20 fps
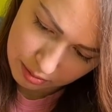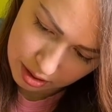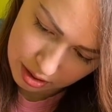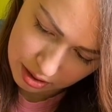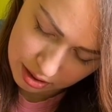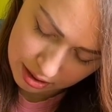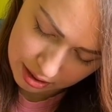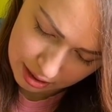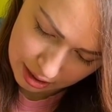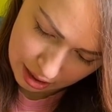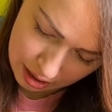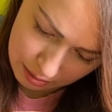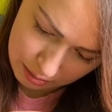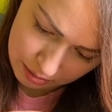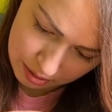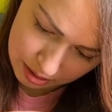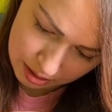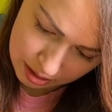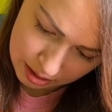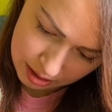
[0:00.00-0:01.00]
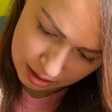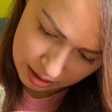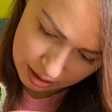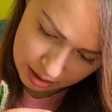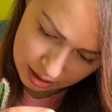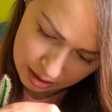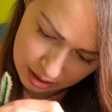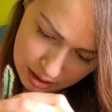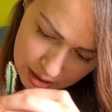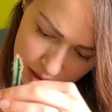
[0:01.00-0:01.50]
much same
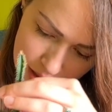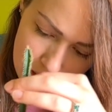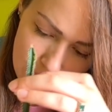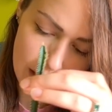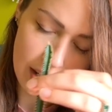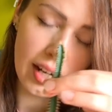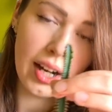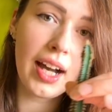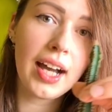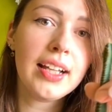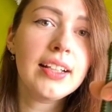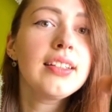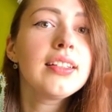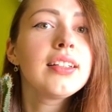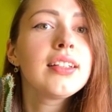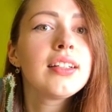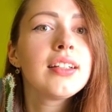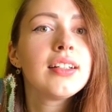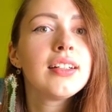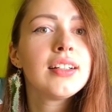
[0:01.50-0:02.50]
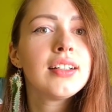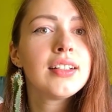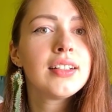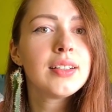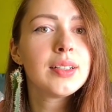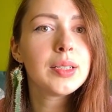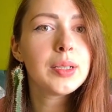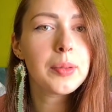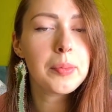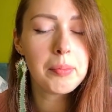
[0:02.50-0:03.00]
height.
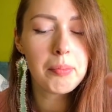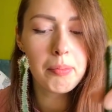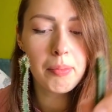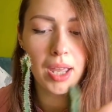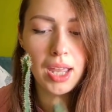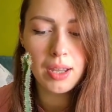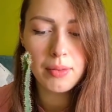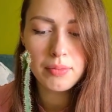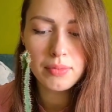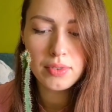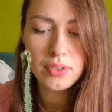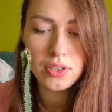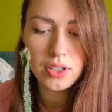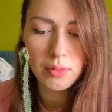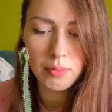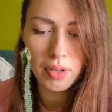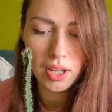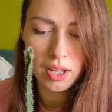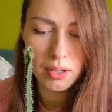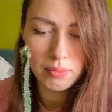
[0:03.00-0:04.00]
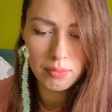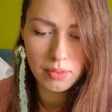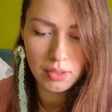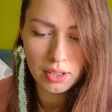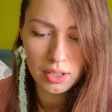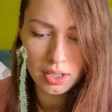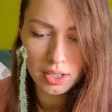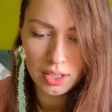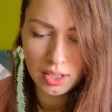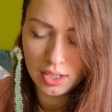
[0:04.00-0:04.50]
Bam, shabam.
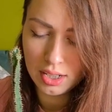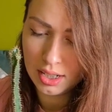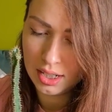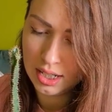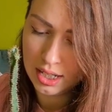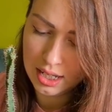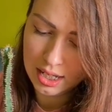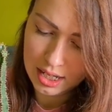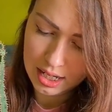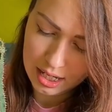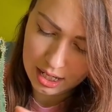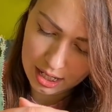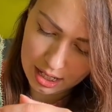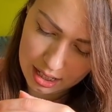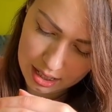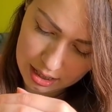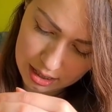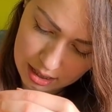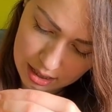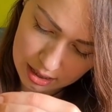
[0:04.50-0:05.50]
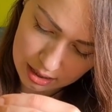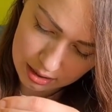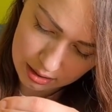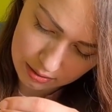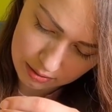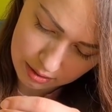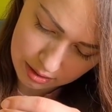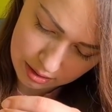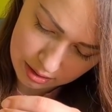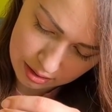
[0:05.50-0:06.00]
And
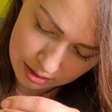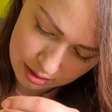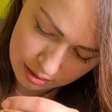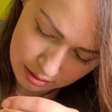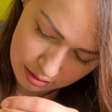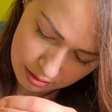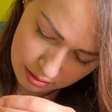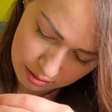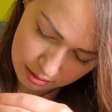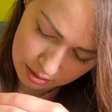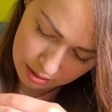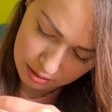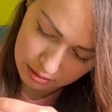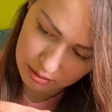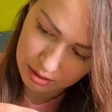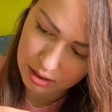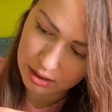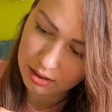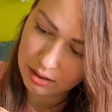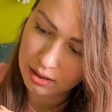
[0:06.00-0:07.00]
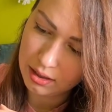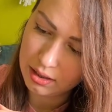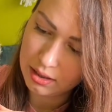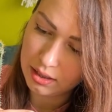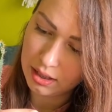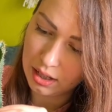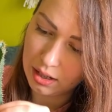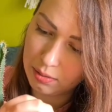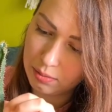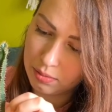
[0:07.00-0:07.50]
this one also in the
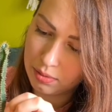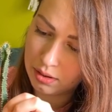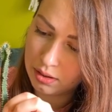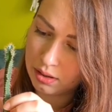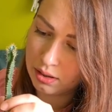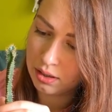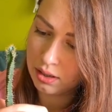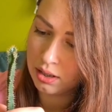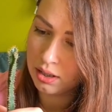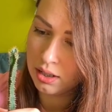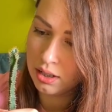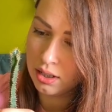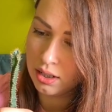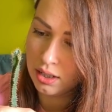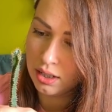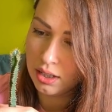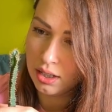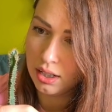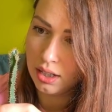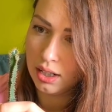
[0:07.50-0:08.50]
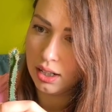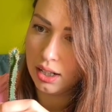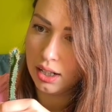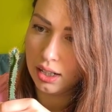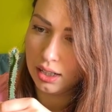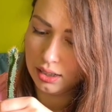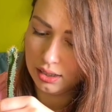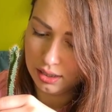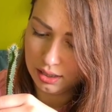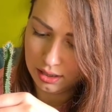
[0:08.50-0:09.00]
same
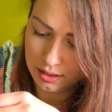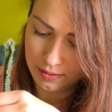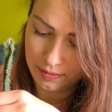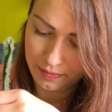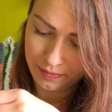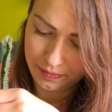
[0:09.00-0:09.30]
height.